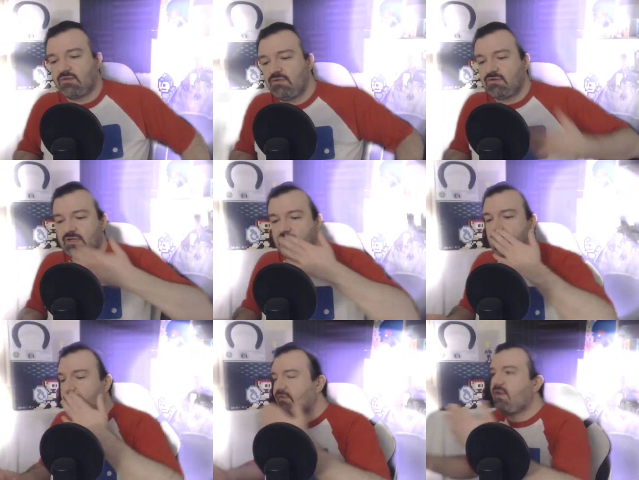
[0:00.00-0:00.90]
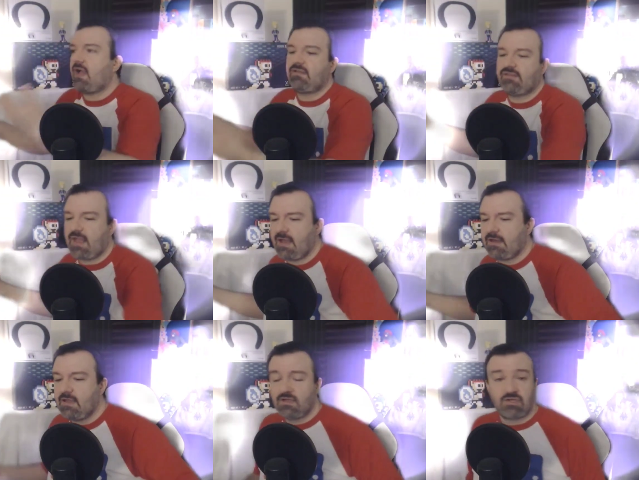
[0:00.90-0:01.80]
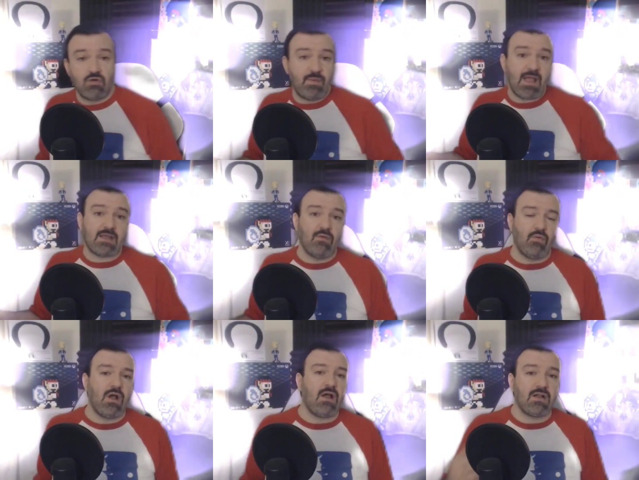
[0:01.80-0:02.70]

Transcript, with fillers: contribution. So now let's add it. Go back and